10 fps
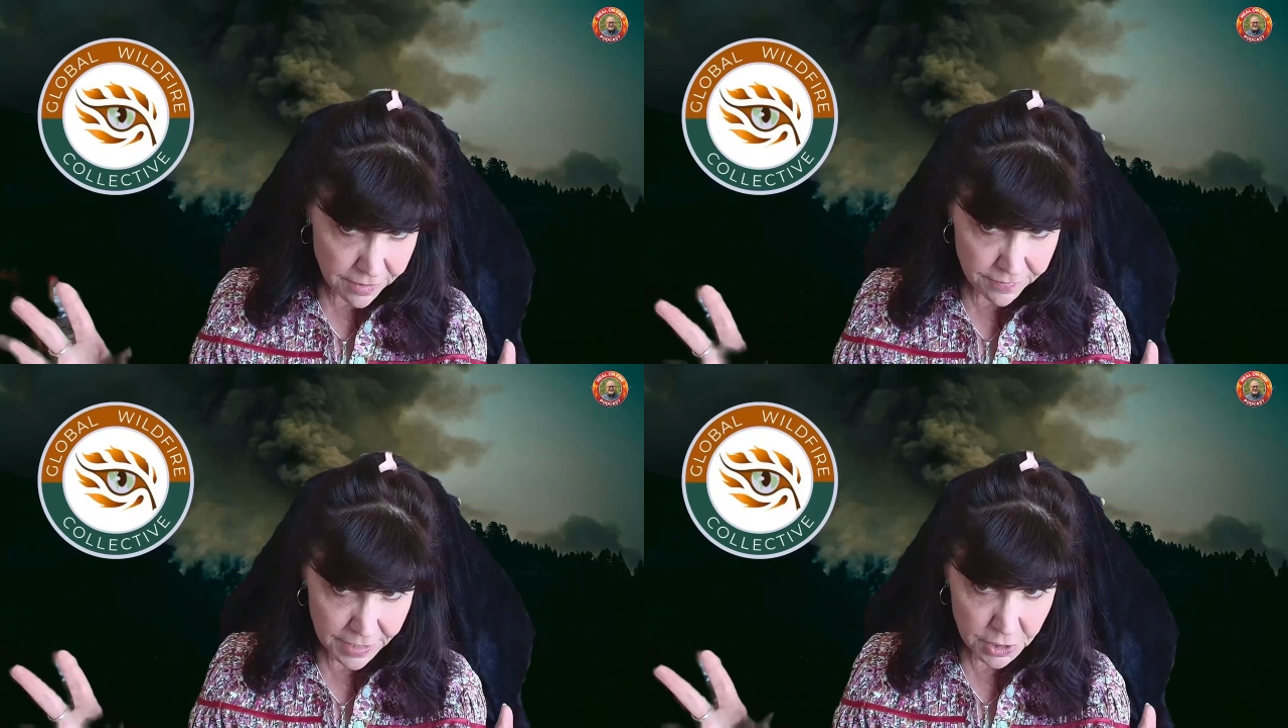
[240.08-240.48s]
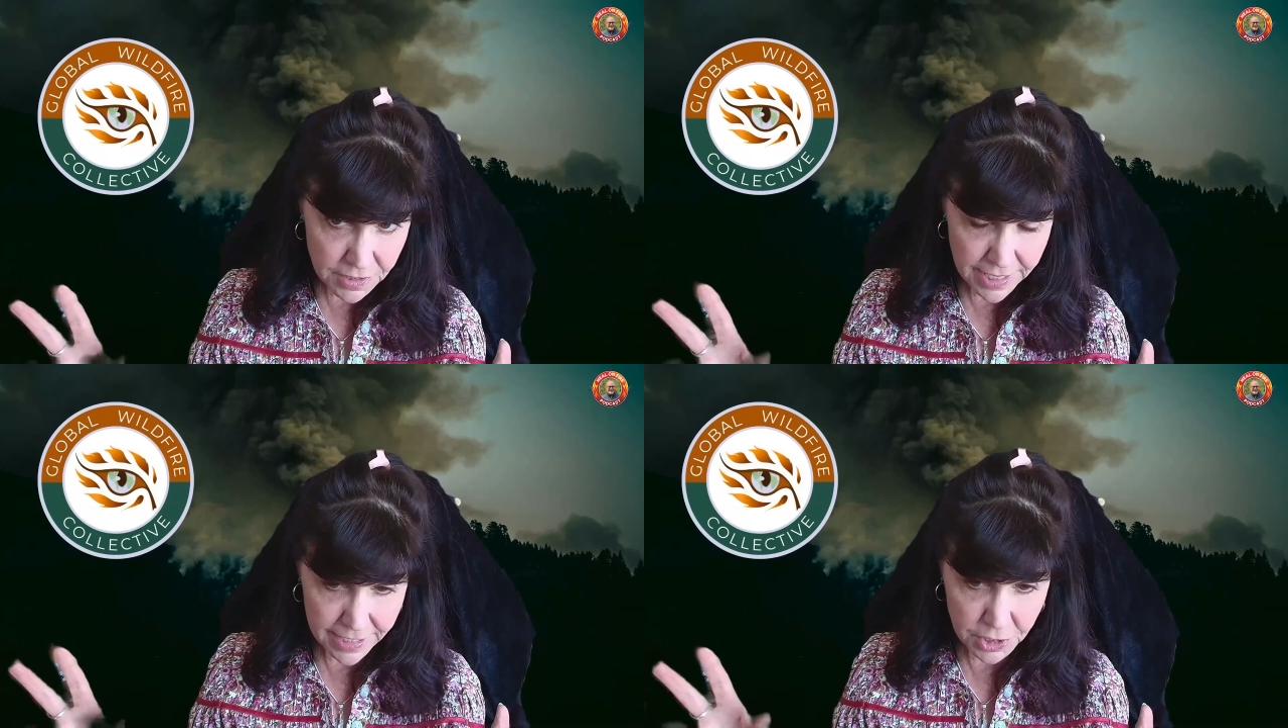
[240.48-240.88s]
of
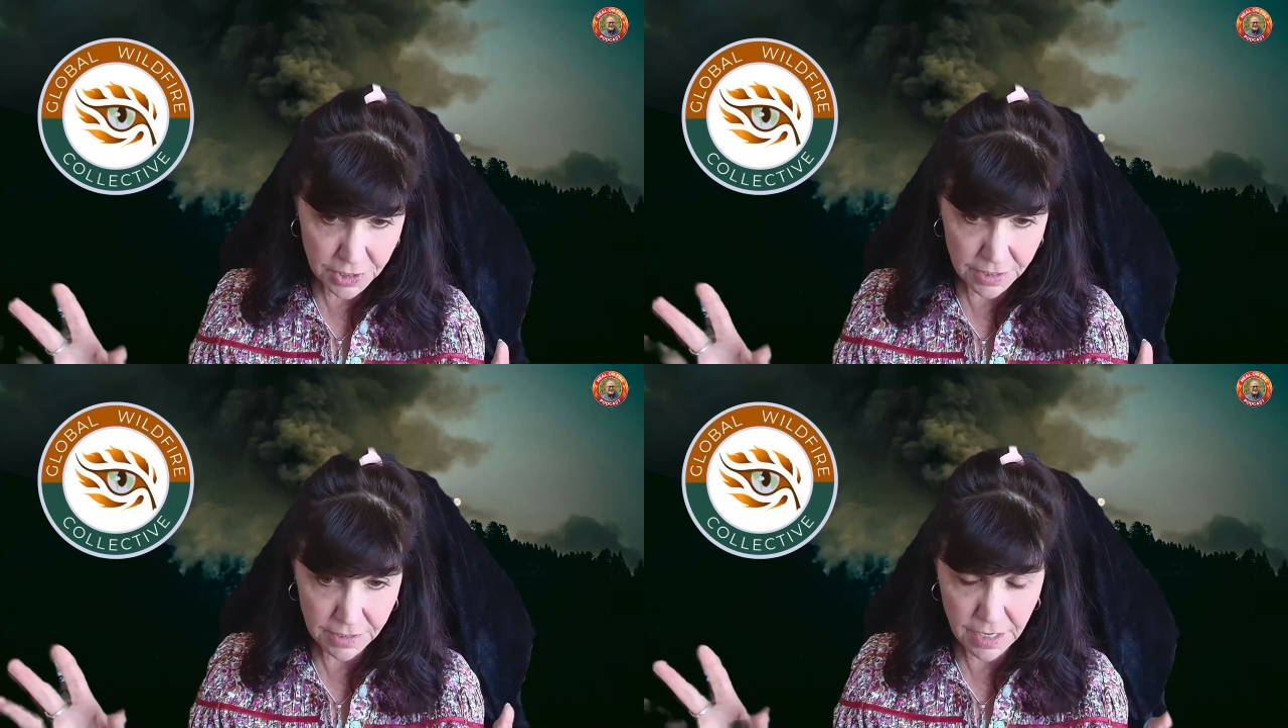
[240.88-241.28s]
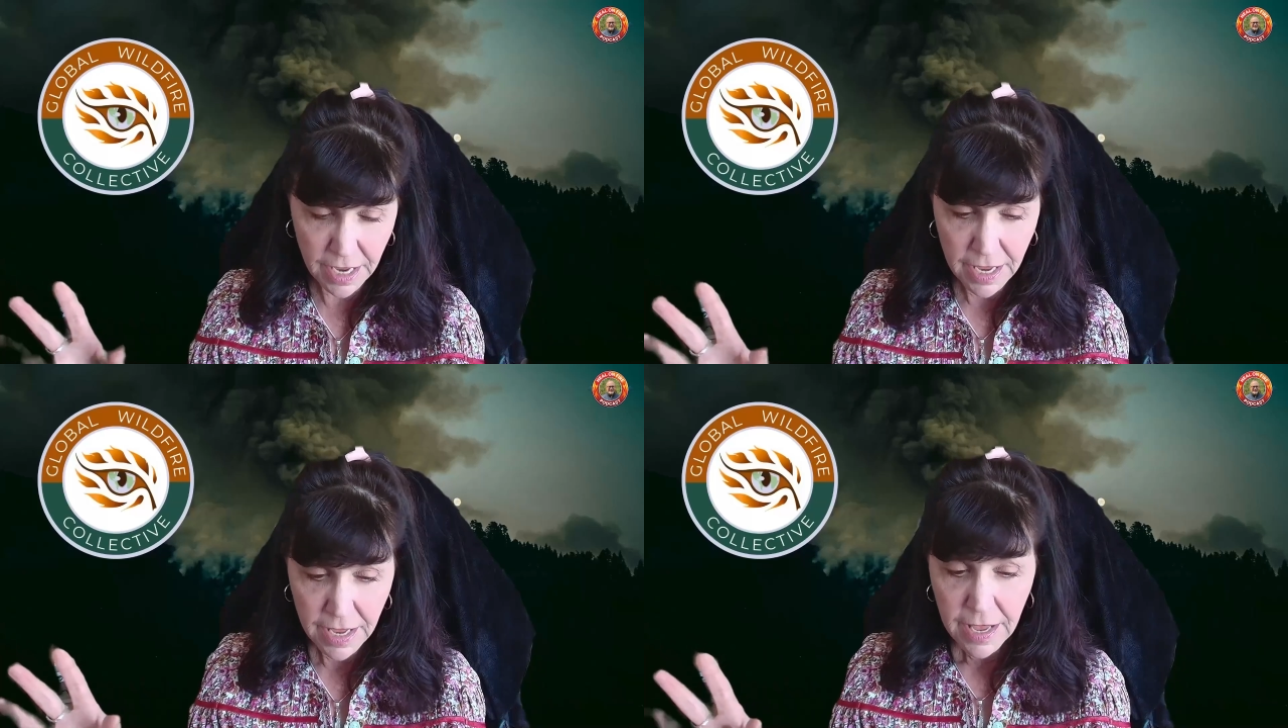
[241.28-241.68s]
vegetation,
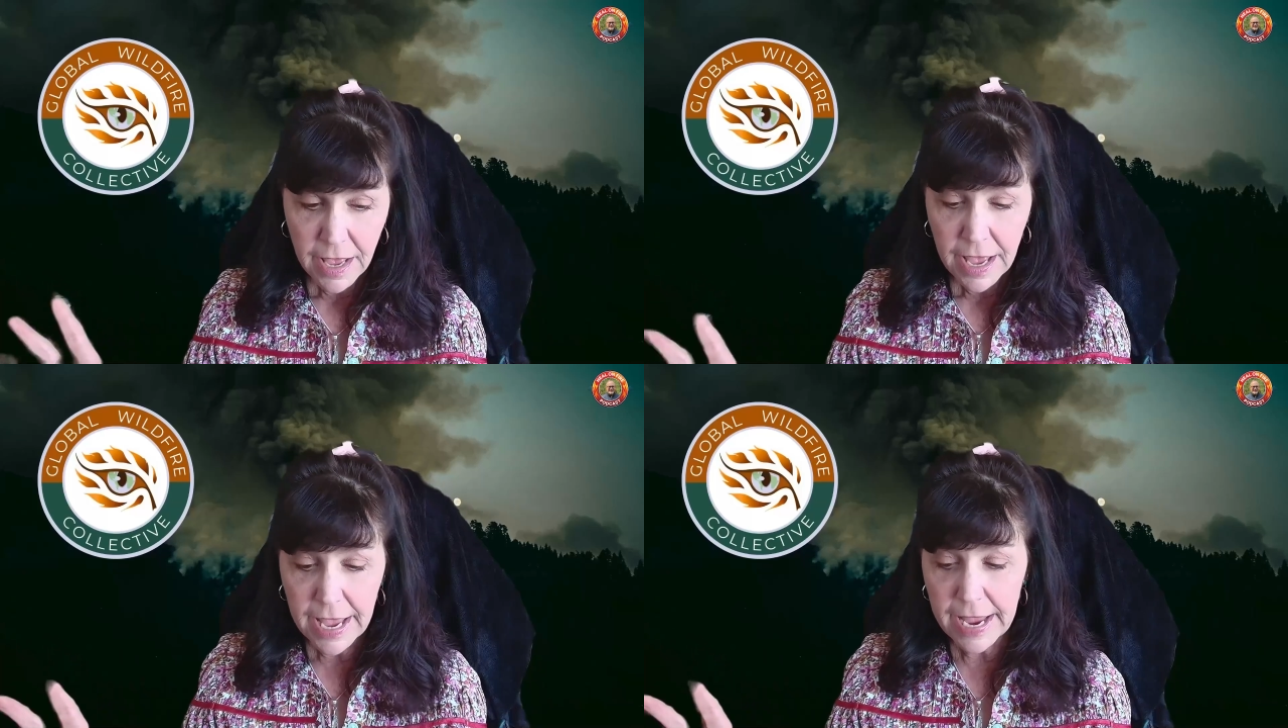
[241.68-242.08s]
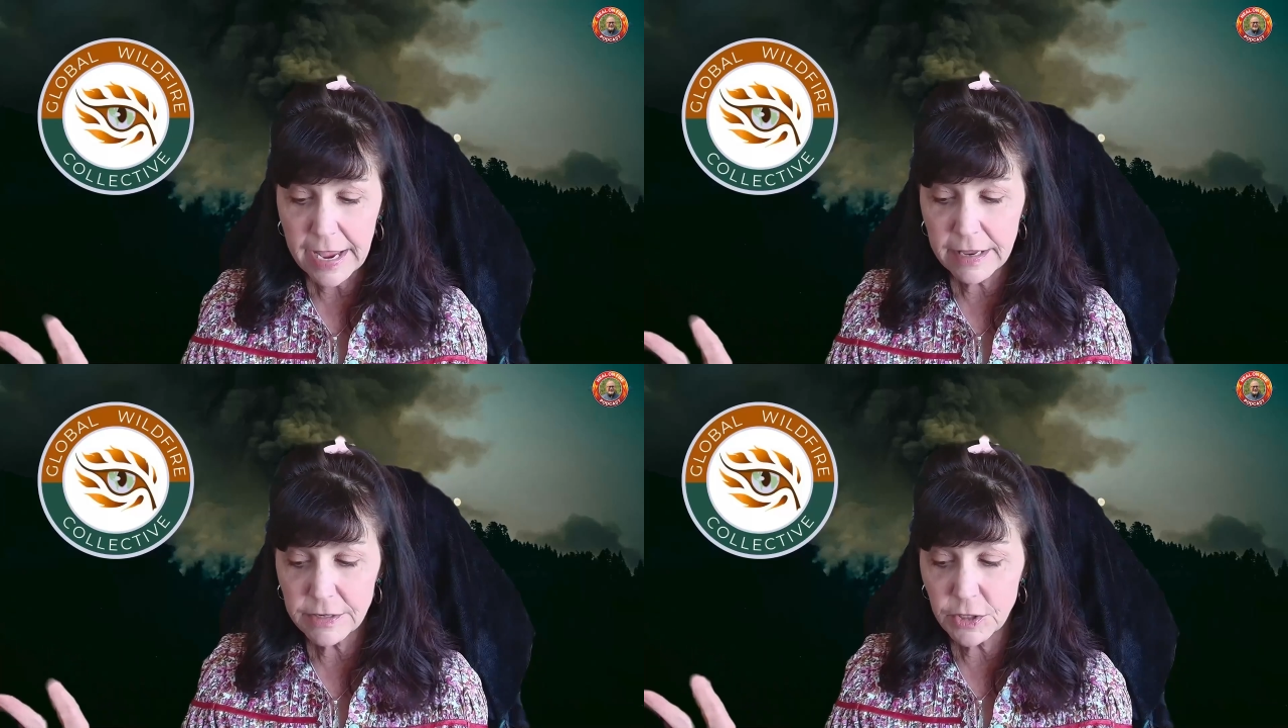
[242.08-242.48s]

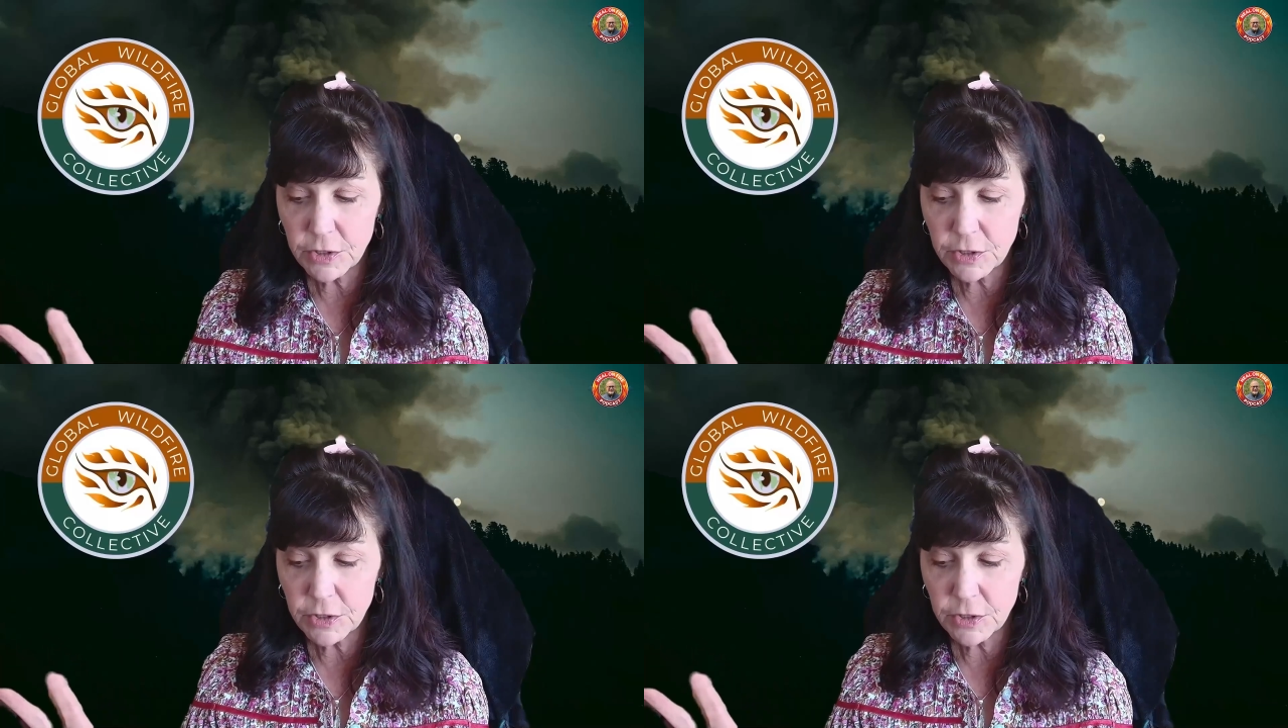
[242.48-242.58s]
and